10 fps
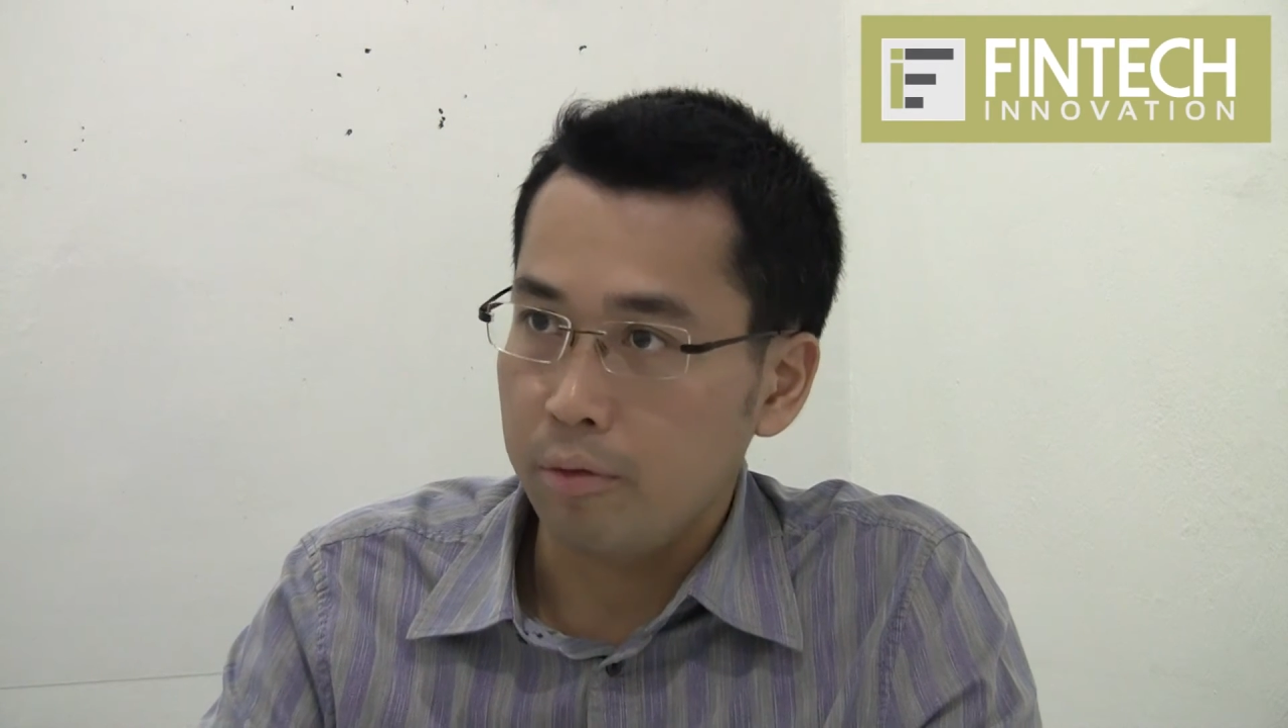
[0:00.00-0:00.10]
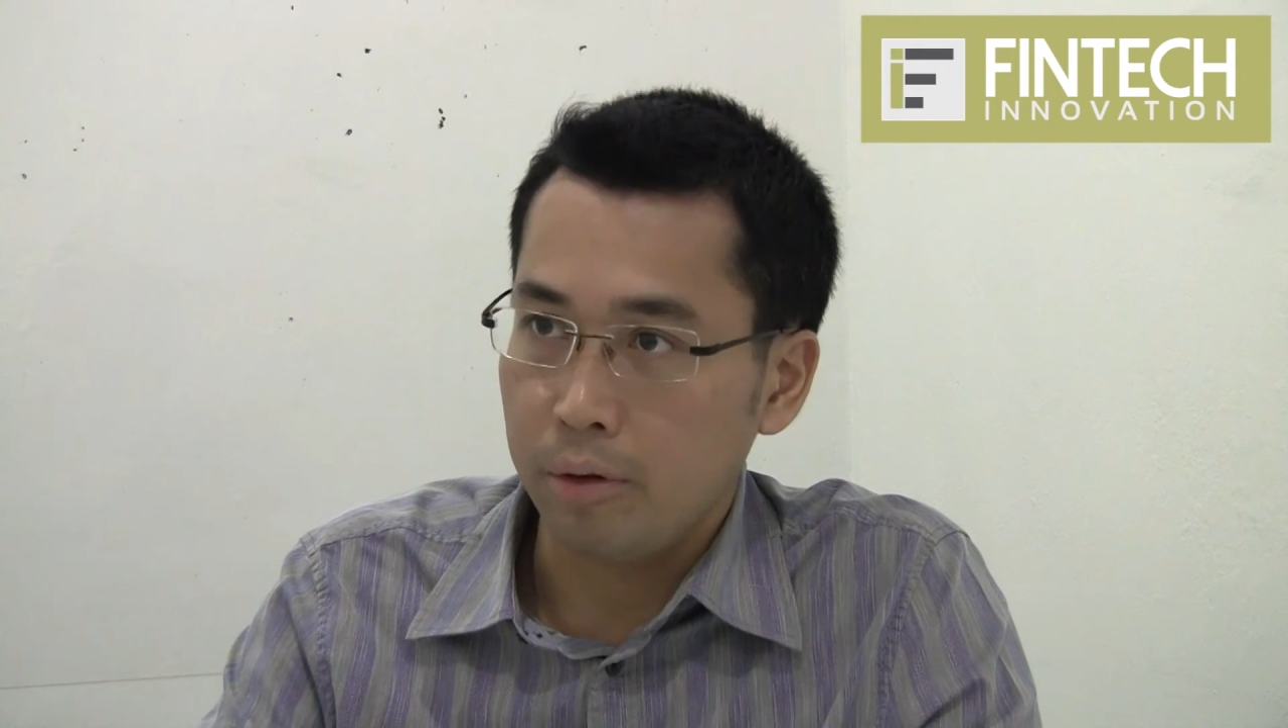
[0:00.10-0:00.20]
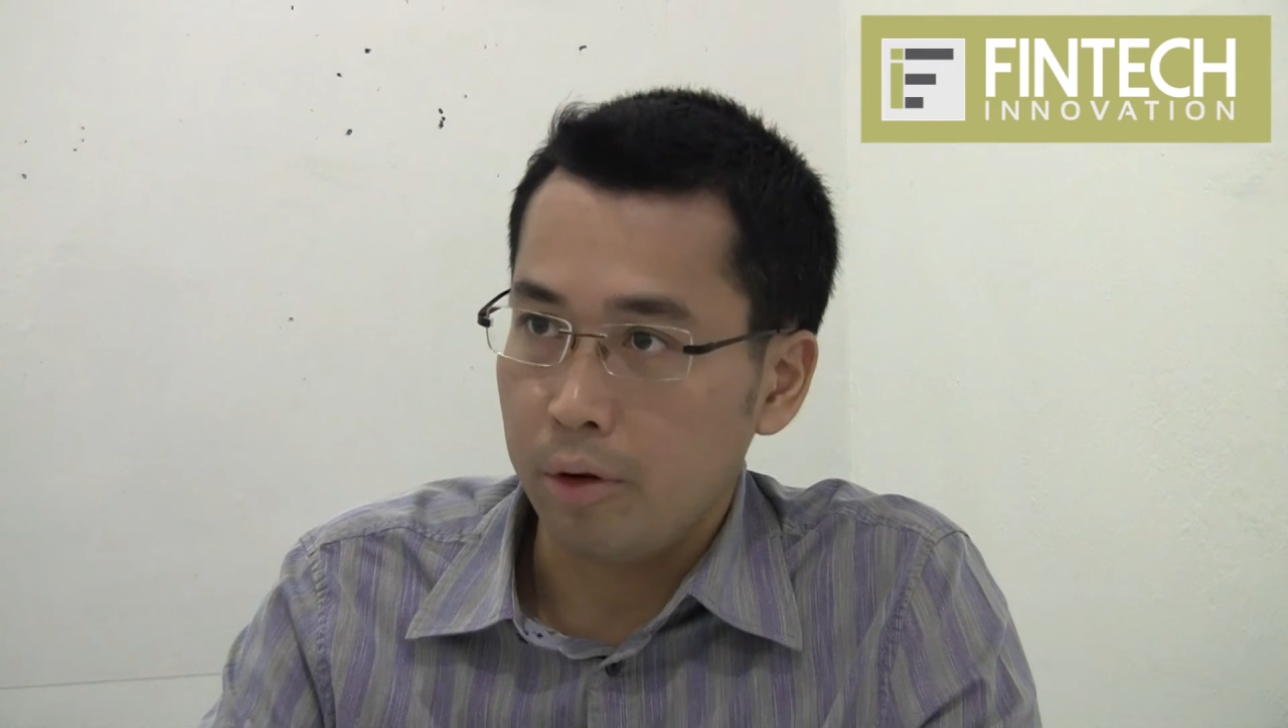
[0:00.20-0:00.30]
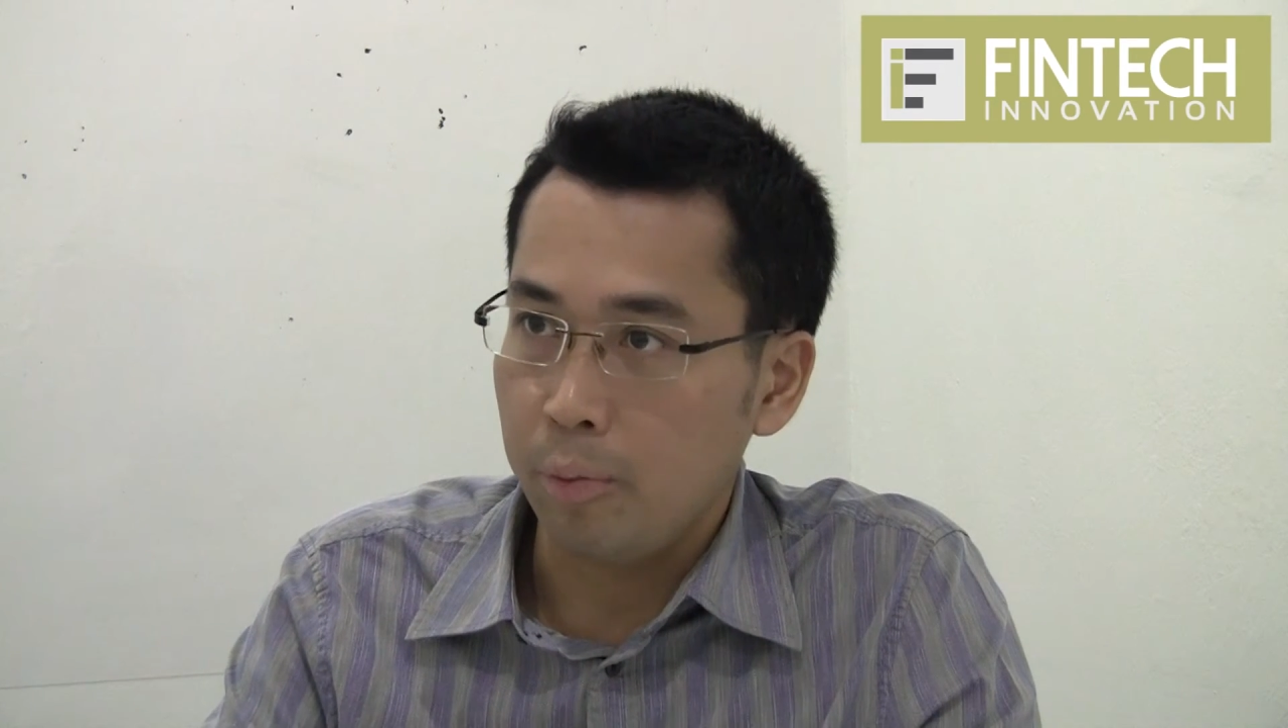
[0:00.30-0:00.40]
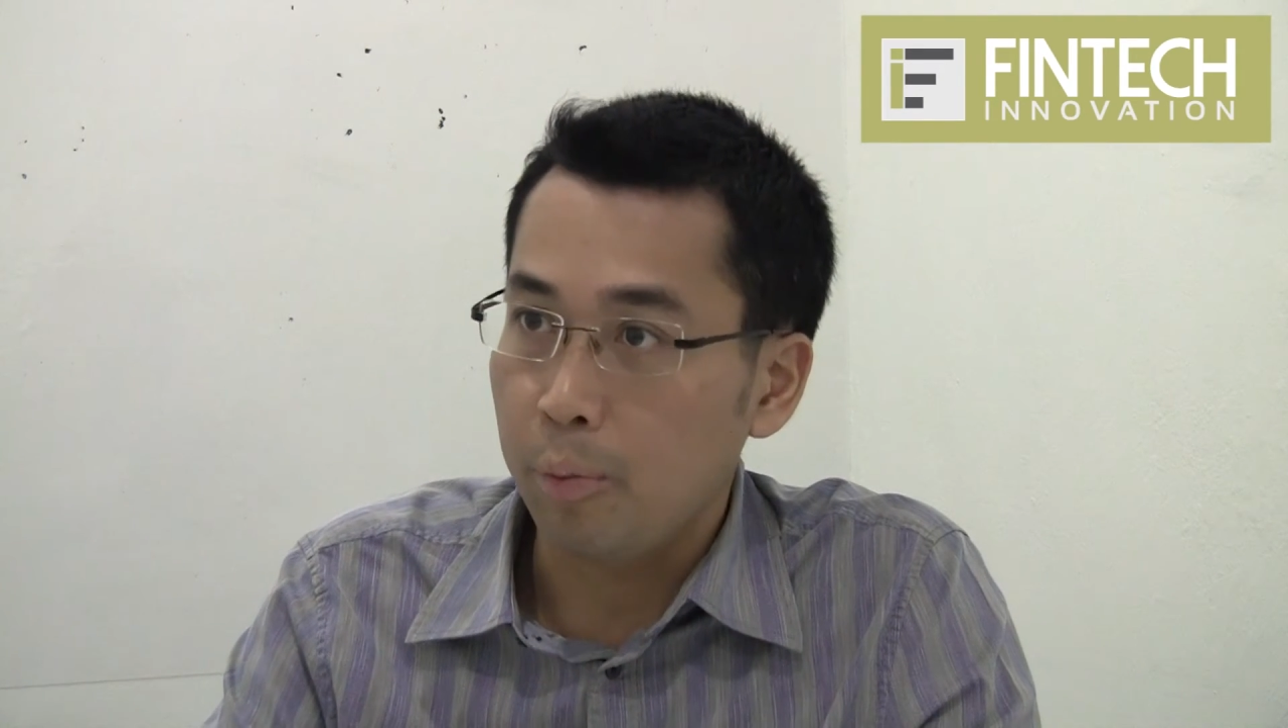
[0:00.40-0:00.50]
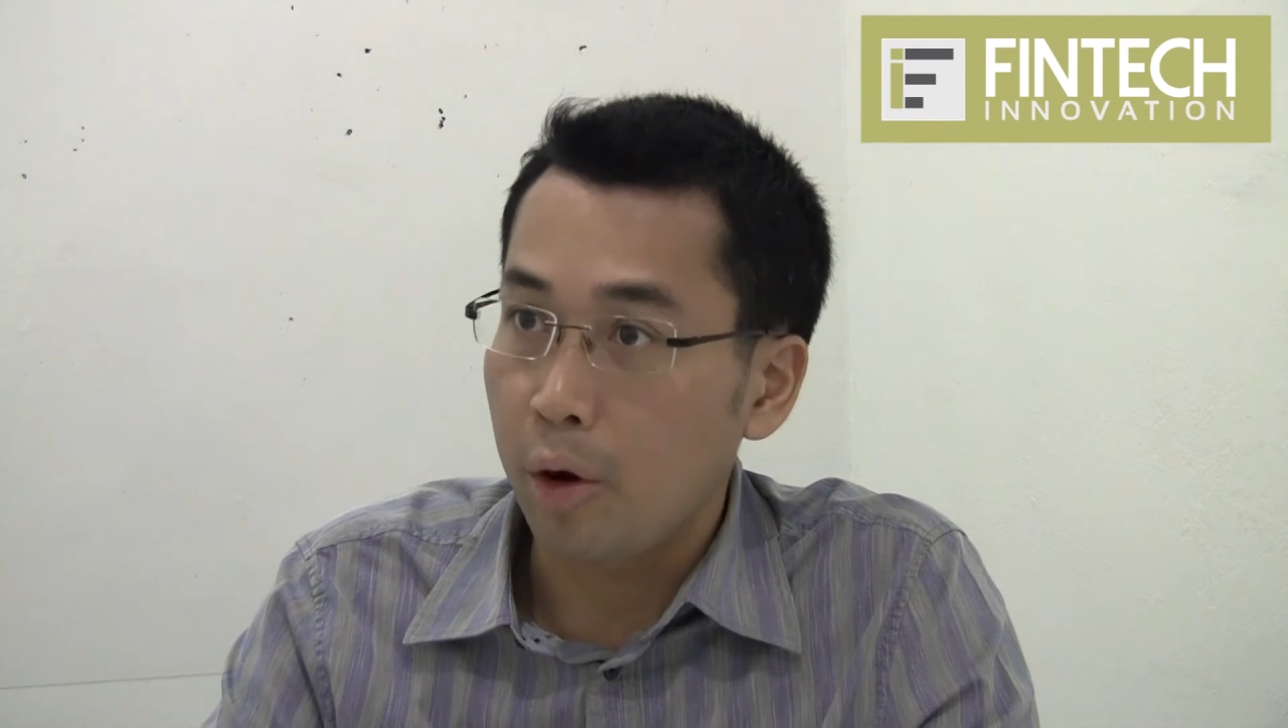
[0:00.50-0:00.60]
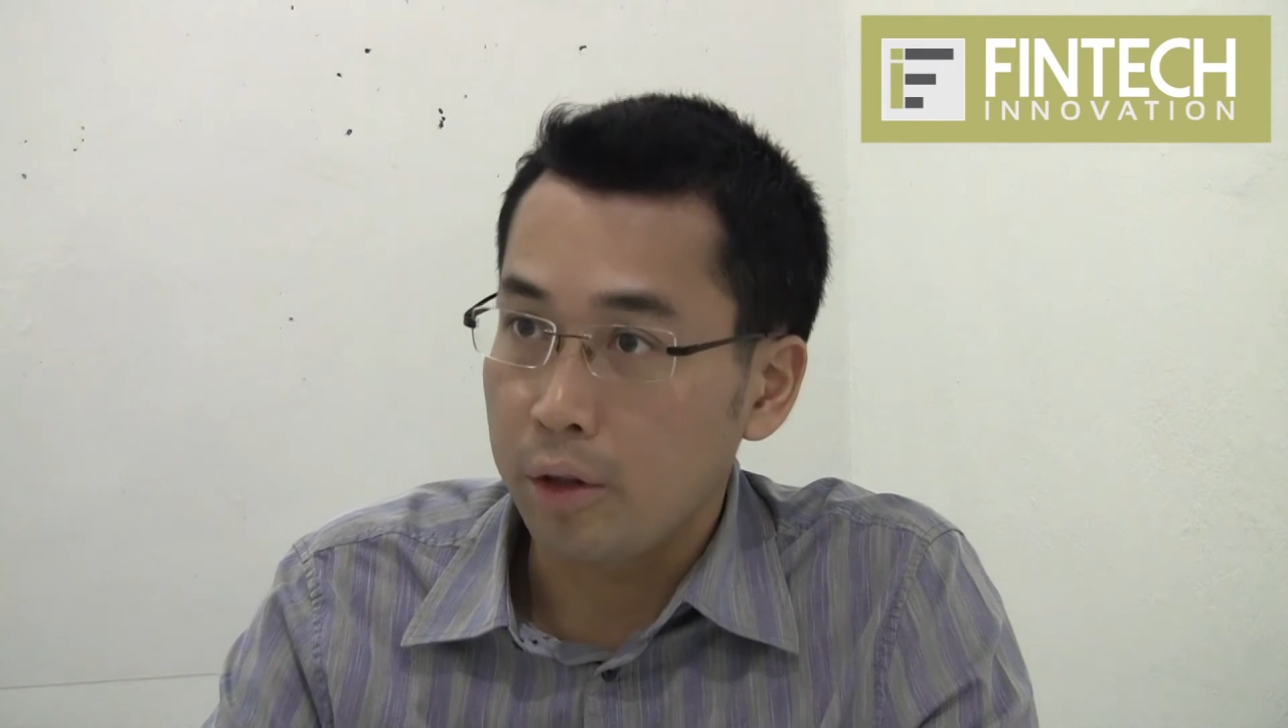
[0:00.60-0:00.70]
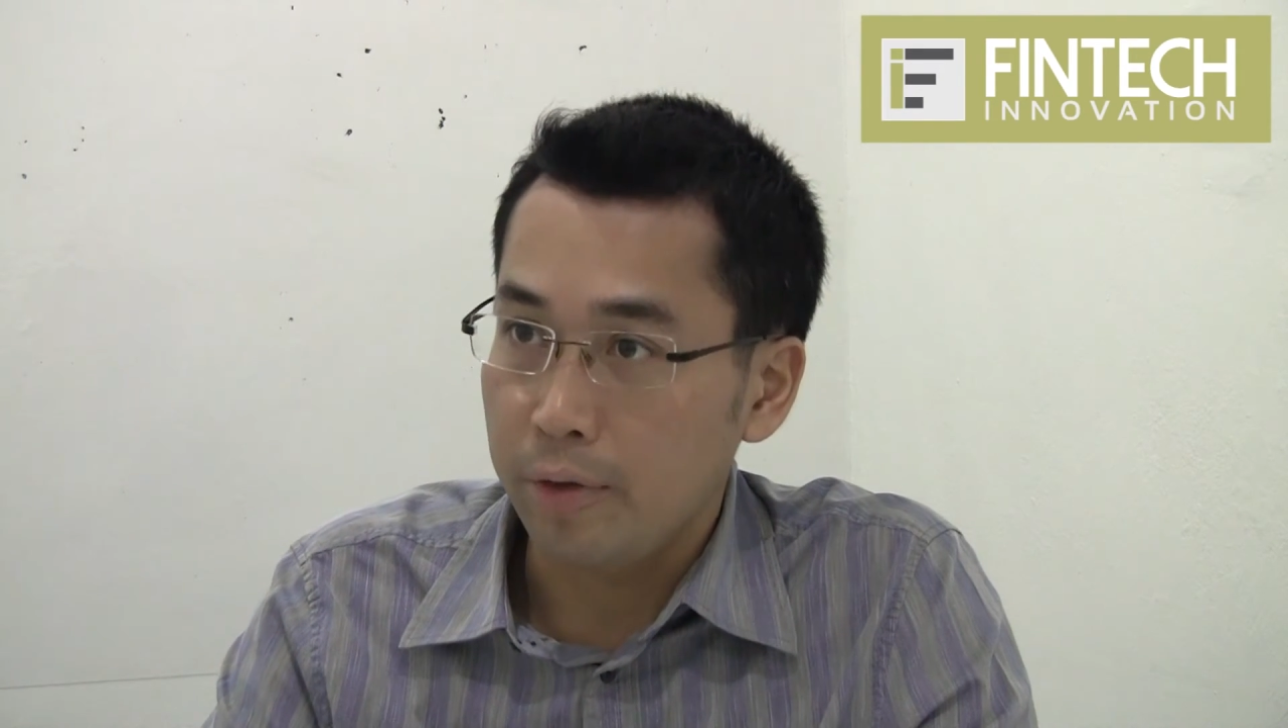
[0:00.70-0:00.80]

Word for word: or bond